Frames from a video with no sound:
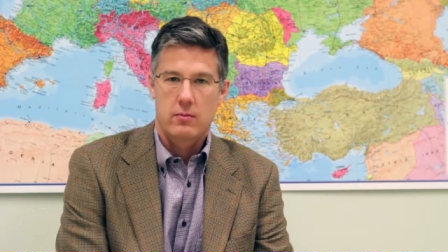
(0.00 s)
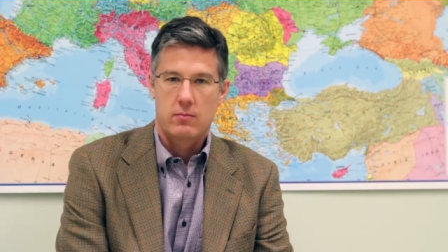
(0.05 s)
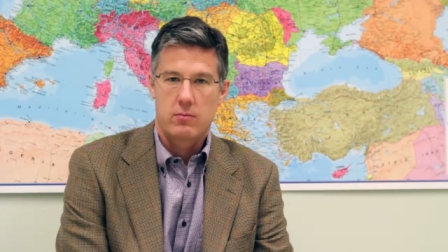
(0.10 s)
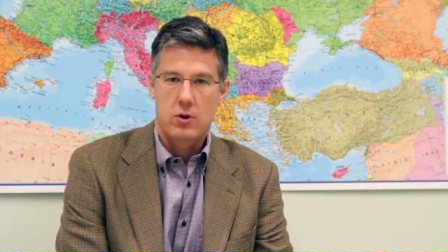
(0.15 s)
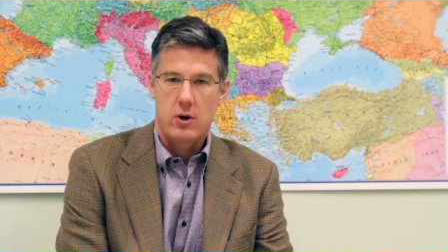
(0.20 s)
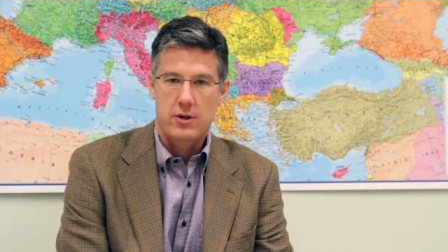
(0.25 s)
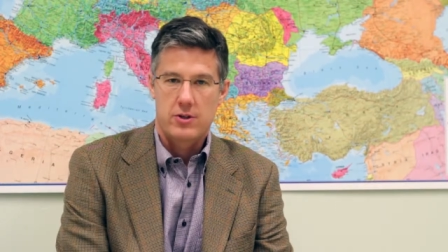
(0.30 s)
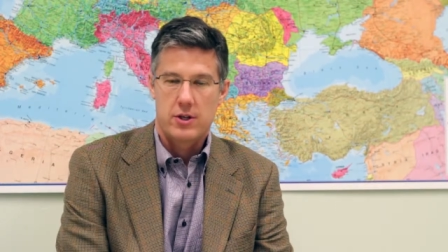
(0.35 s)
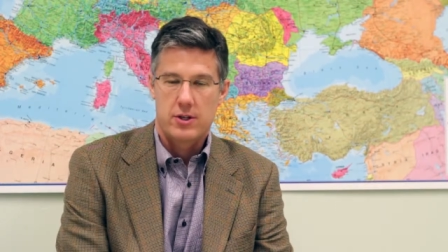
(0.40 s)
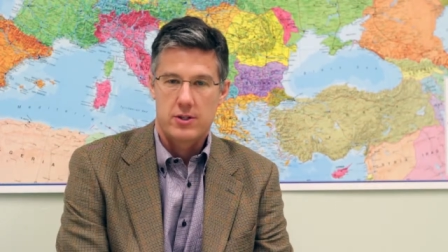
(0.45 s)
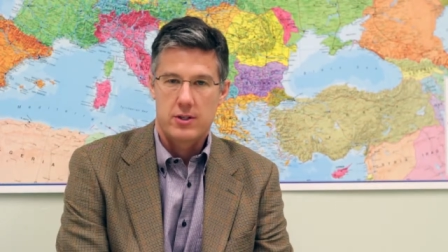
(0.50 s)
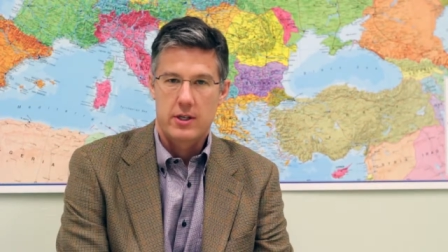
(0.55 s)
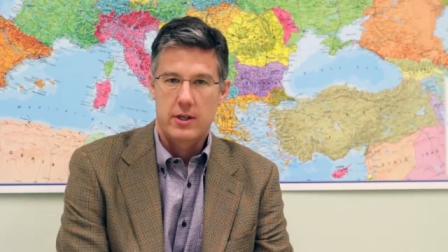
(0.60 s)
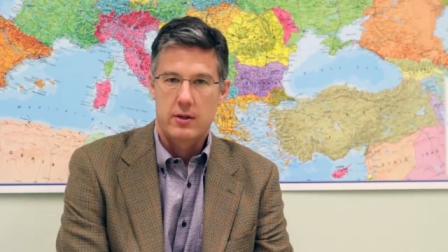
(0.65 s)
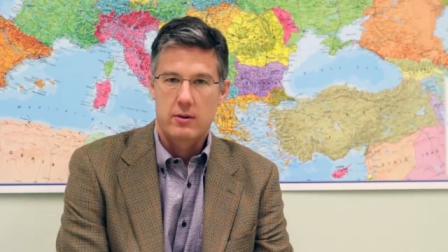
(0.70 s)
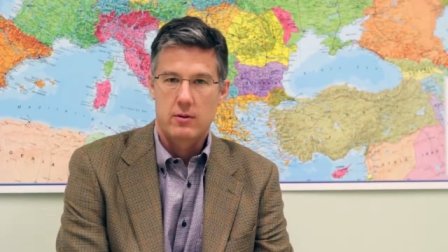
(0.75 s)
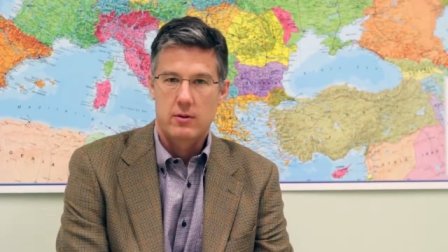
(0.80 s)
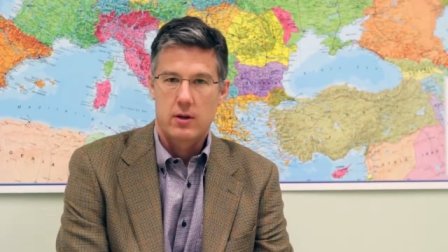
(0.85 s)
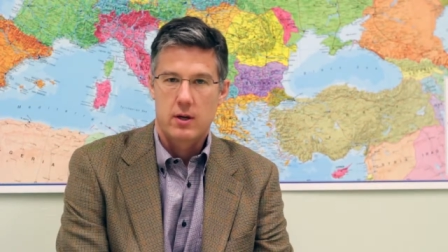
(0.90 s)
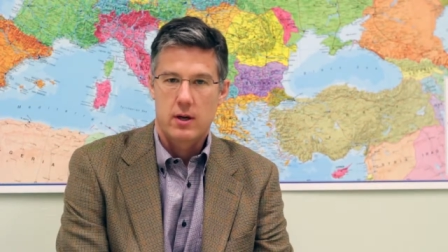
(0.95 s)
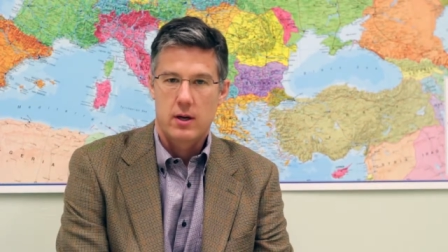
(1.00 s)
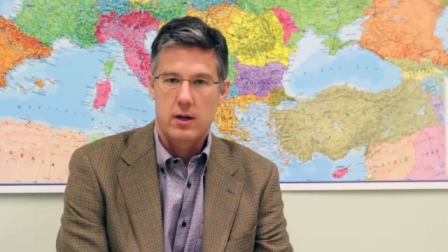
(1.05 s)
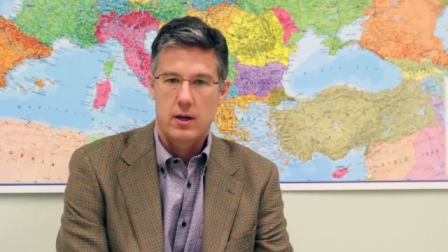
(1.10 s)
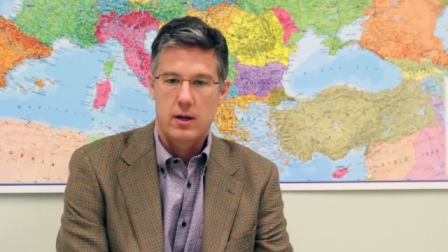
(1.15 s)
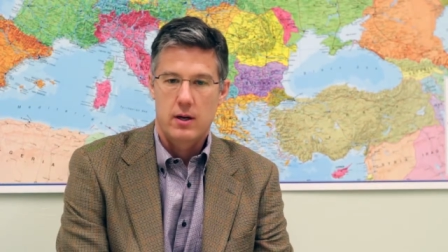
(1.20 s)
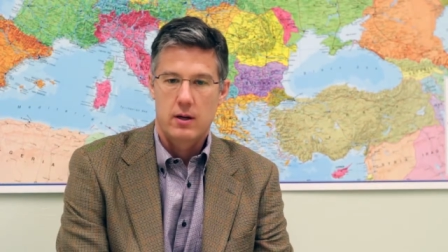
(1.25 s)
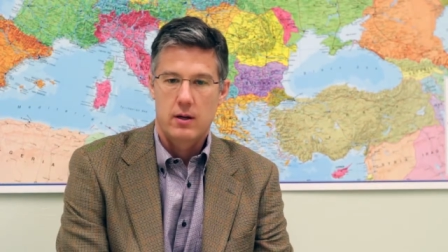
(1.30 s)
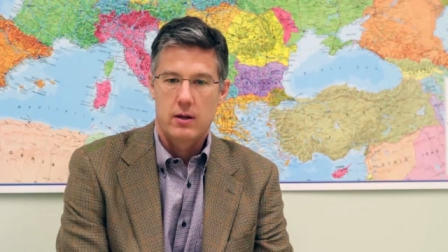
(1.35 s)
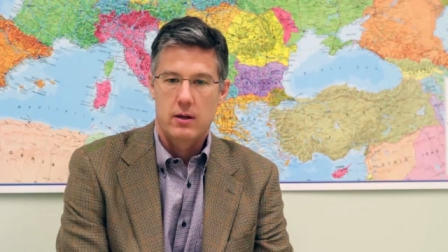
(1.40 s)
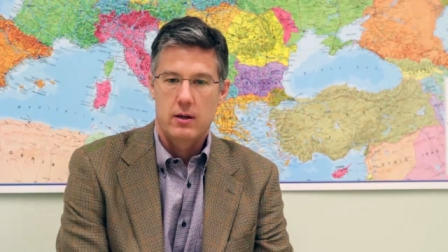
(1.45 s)
projects needing
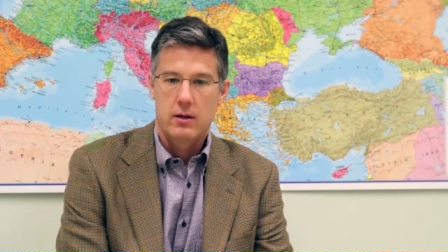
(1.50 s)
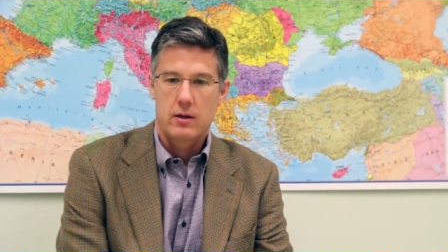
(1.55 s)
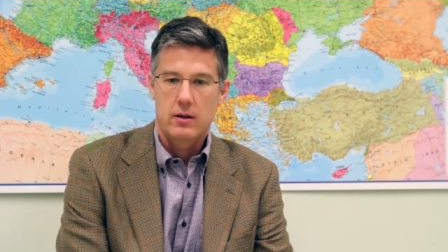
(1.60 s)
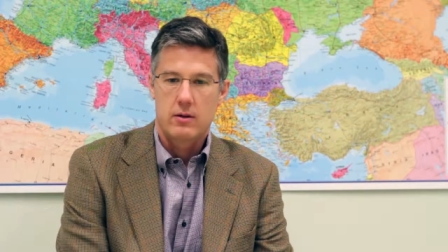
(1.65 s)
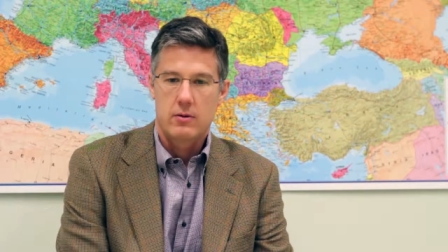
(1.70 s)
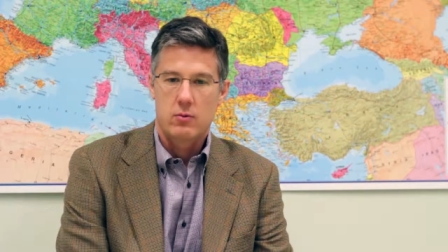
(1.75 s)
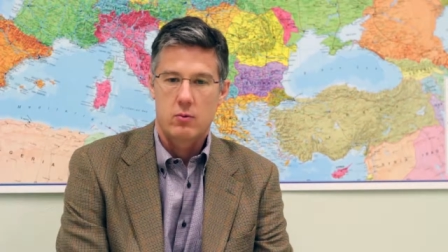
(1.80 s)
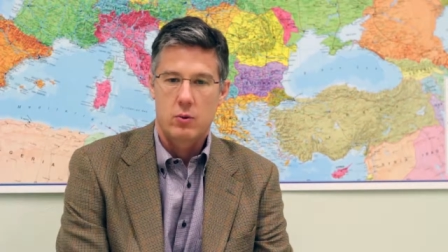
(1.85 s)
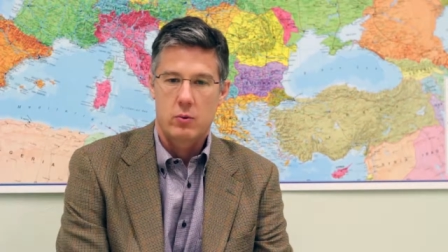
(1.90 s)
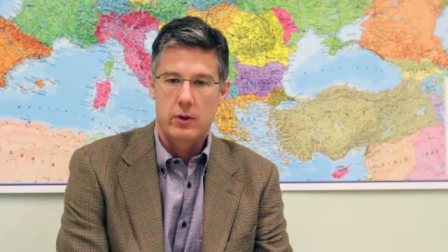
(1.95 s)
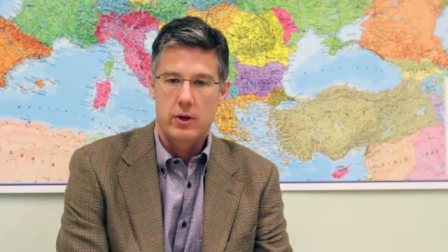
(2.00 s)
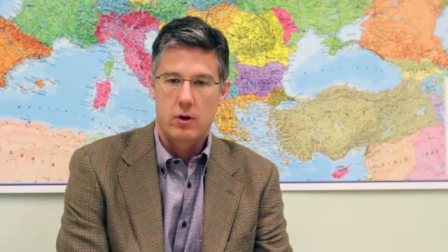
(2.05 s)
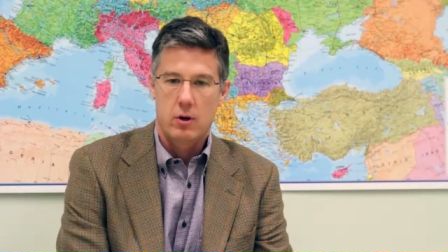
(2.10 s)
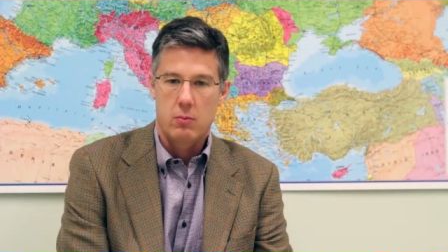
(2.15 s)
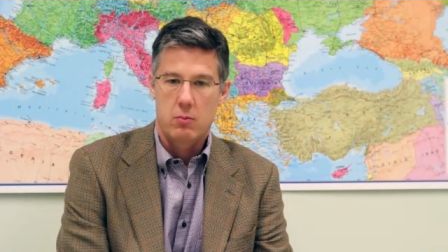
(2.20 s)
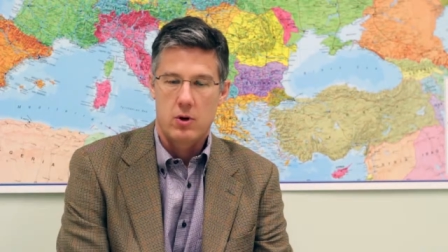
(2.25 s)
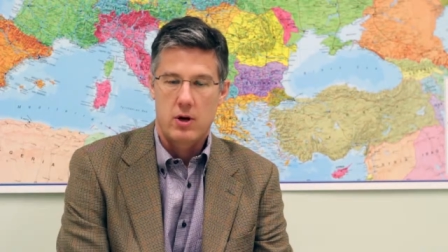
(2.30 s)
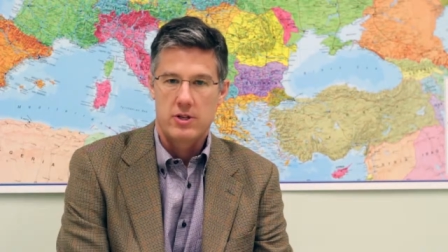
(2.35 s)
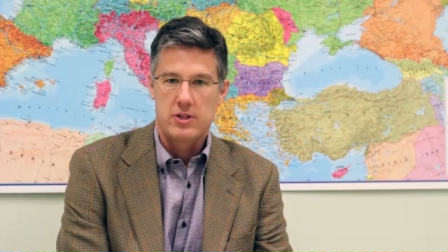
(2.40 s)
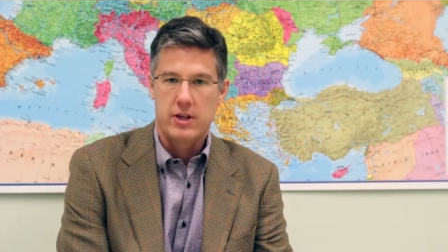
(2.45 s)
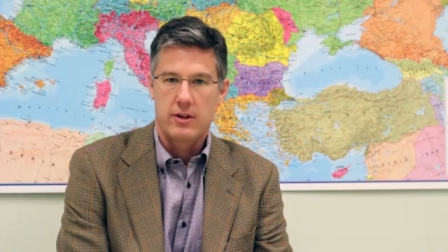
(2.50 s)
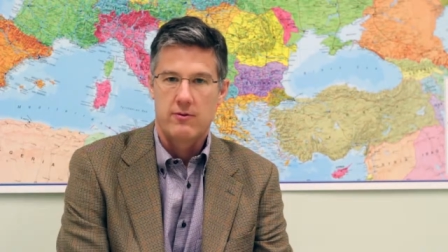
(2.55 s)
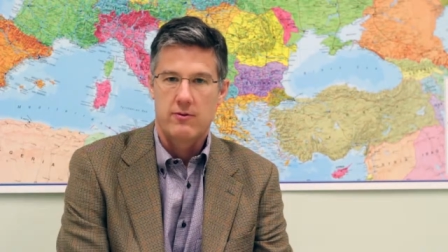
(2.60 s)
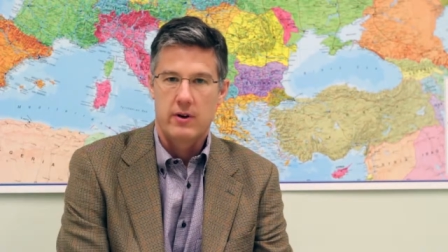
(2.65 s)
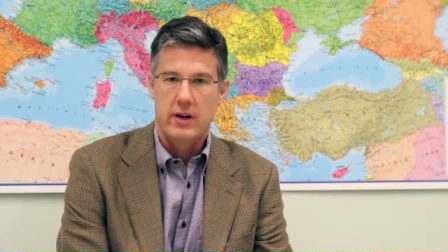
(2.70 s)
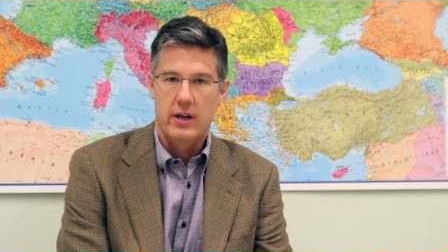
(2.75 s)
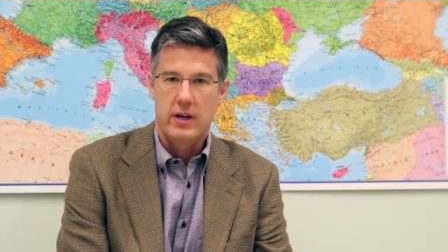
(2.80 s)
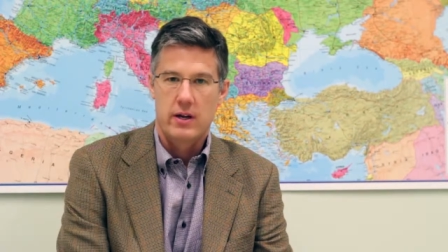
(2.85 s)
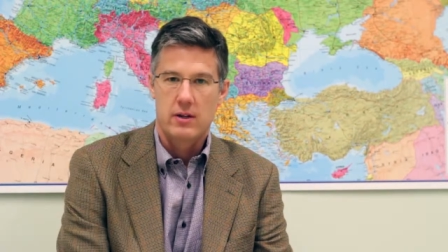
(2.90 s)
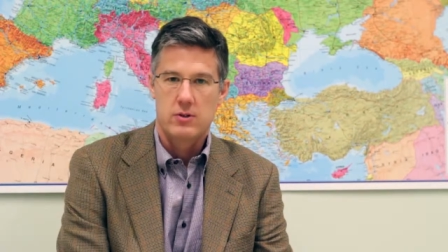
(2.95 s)
what we call project
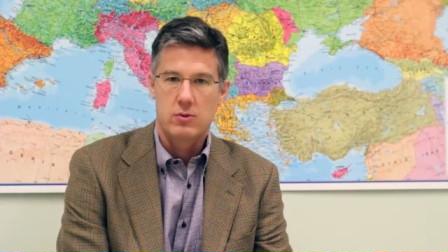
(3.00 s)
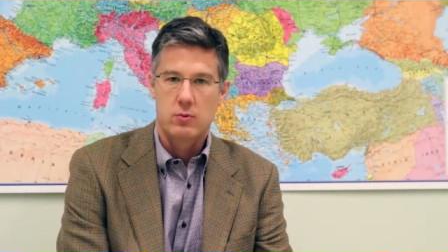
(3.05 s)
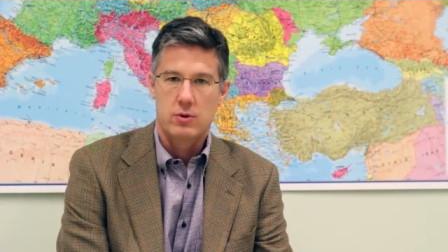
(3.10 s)
finance,